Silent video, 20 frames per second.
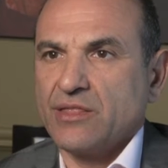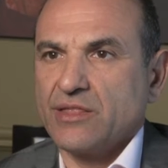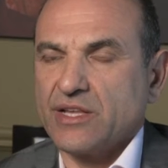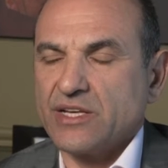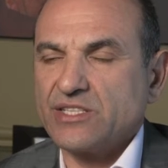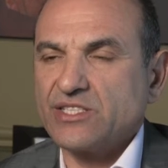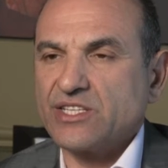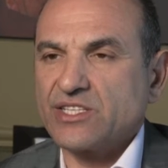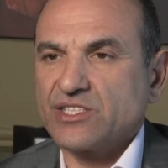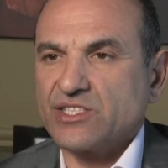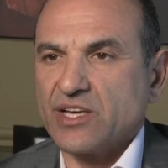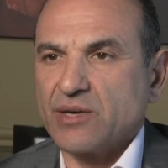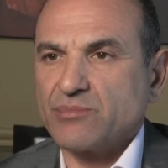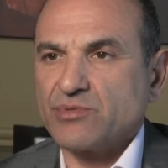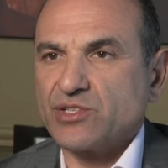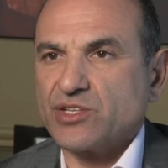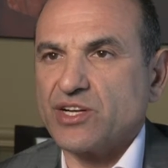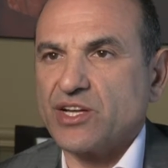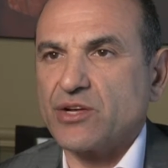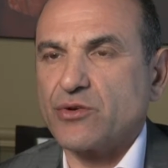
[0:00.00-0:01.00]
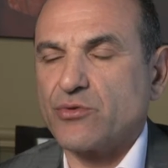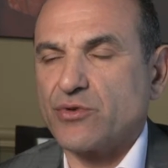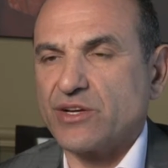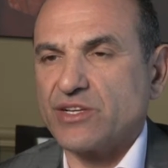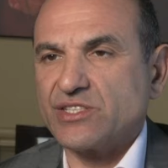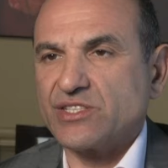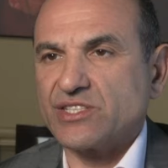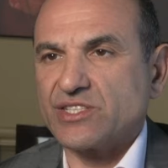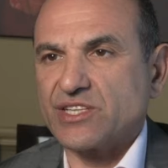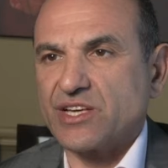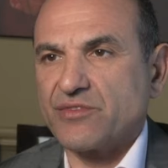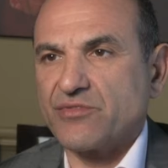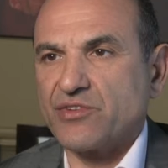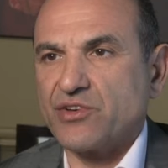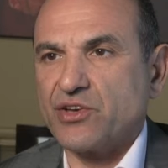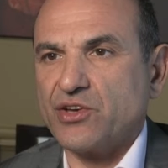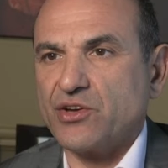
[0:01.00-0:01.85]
This exemption increases every